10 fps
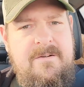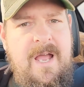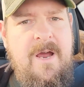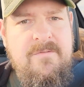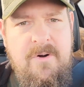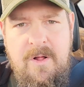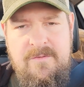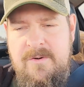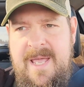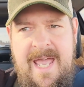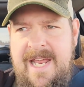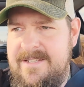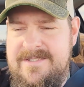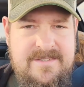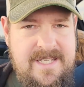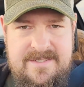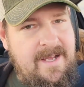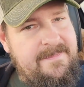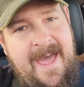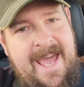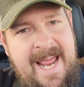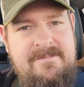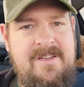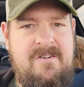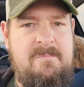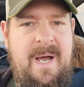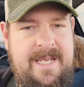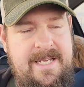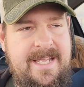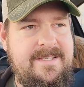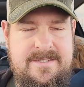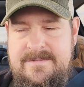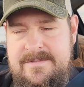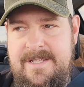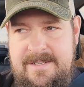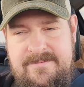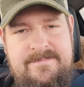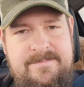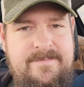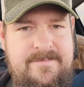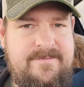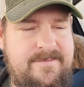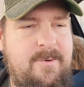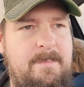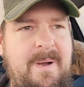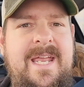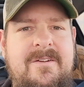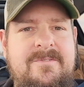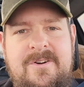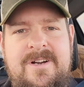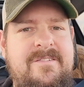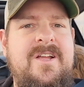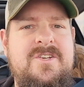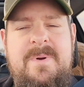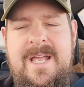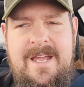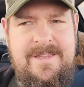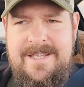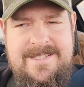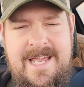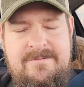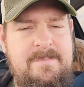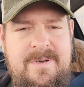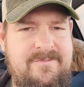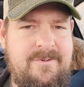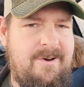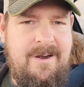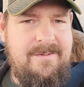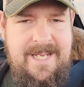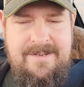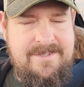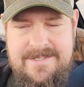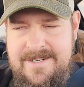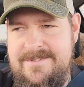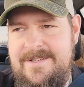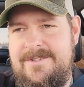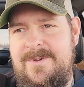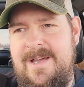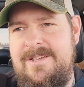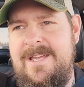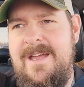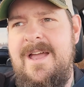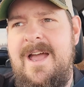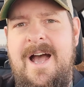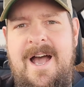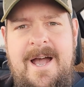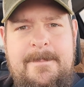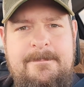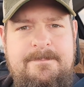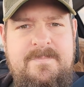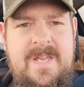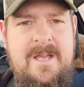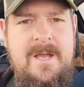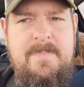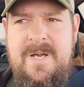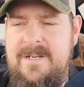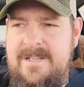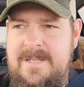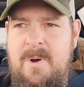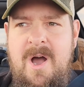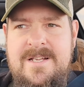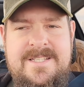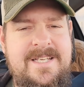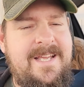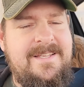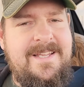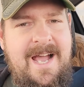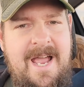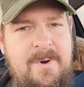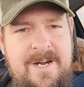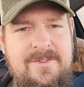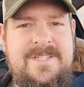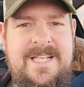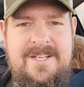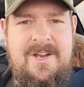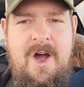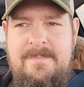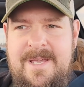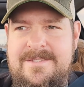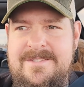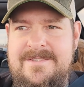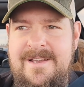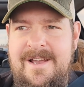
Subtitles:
of all of them, and it's not that heavy of a bike. I guess like for an adventure bike, I think it's heavy, but for a Harley Davidson, it's not too heavy. But he paused it, and I went and looked at the comments.